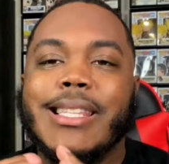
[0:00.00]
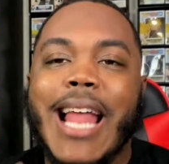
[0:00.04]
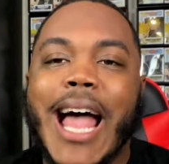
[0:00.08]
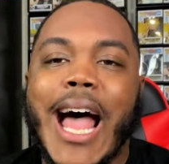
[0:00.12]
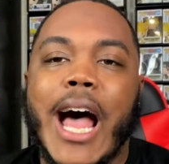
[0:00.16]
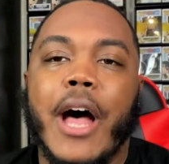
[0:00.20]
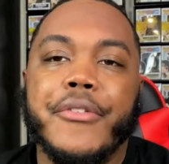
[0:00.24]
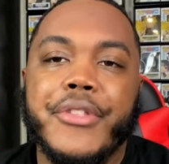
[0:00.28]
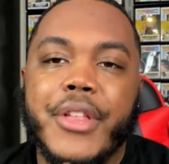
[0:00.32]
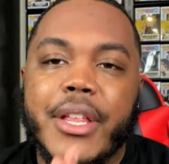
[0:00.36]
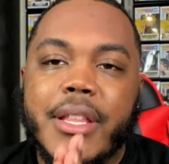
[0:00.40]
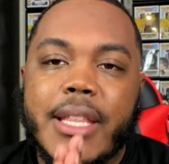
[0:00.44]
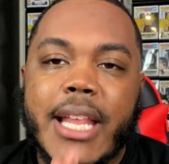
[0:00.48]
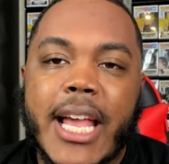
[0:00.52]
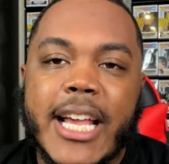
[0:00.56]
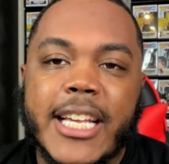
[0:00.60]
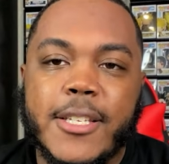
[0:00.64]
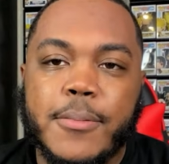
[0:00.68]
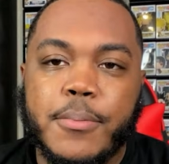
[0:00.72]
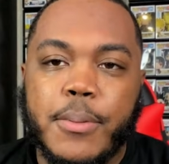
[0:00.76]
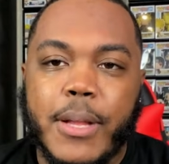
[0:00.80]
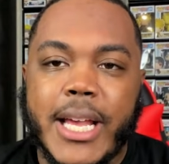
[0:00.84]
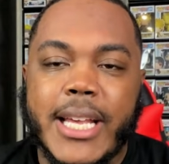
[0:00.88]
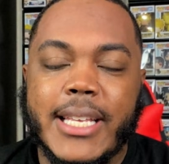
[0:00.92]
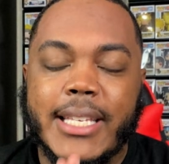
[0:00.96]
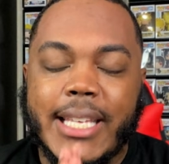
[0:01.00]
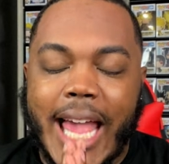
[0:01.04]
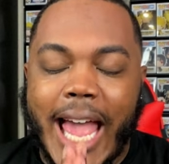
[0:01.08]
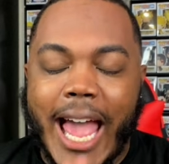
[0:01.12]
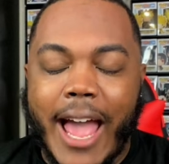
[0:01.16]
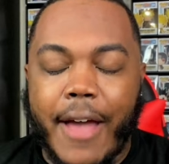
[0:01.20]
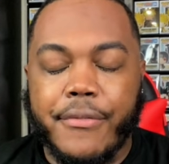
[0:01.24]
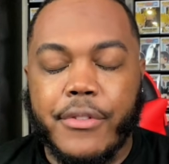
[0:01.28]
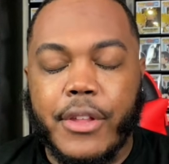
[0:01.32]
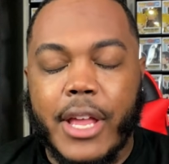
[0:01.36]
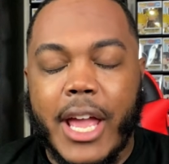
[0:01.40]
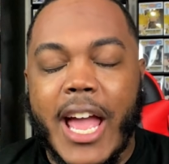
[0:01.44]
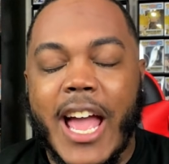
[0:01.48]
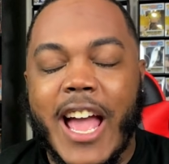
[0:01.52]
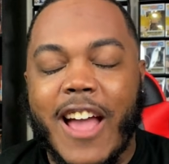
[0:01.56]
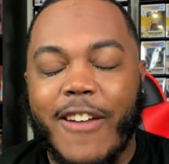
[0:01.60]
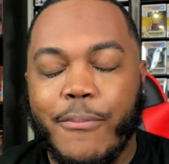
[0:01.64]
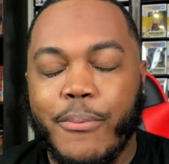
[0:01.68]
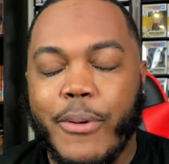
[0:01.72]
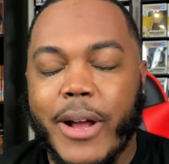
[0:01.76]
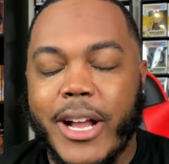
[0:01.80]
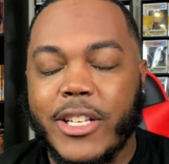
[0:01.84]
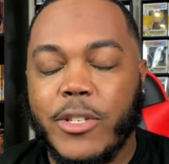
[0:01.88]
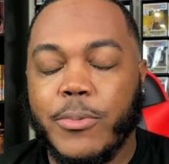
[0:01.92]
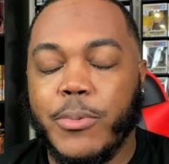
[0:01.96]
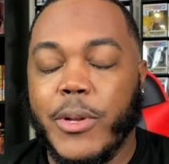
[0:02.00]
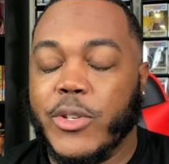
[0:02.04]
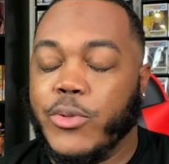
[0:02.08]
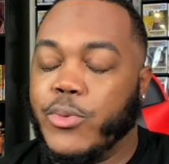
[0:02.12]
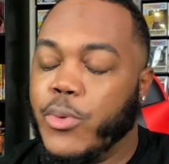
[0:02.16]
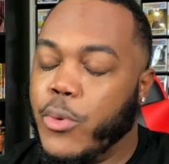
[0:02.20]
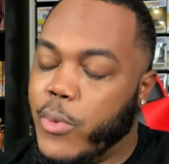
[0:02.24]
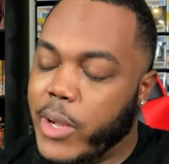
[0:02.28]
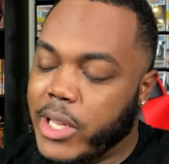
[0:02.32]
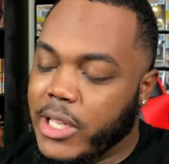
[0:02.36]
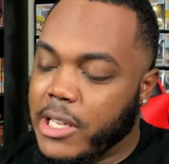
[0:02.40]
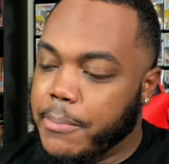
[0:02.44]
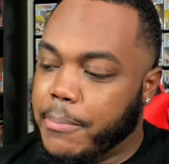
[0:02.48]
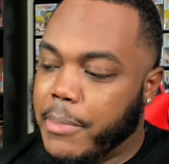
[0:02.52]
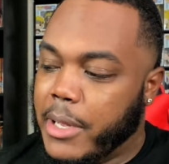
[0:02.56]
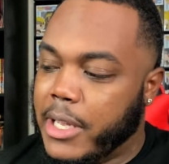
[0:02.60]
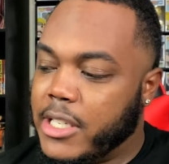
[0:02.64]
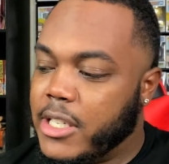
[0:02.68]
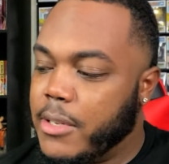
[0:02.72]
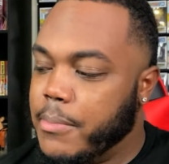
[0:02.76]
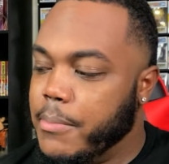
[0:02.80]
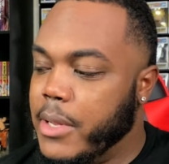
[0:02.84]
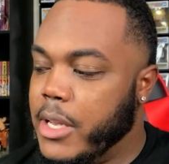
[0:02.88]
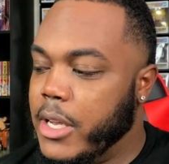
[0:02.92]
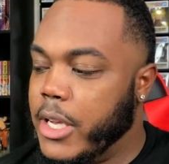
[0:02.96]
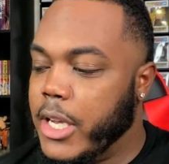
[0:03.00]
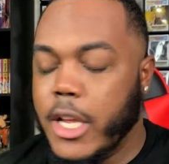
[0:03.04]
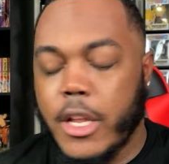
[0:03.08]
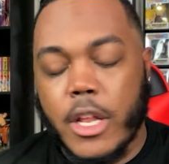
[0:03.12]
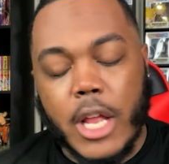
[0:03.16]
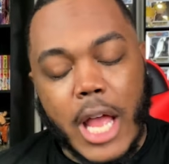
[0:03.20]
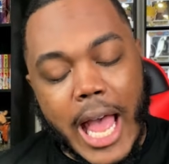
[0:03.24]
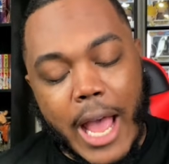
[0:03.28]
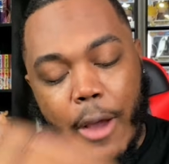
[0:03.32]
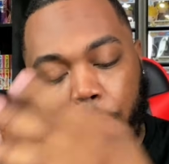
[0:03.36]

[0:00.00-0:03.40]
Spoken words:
Now, the next place after Half Price Books, we went to Books A Million,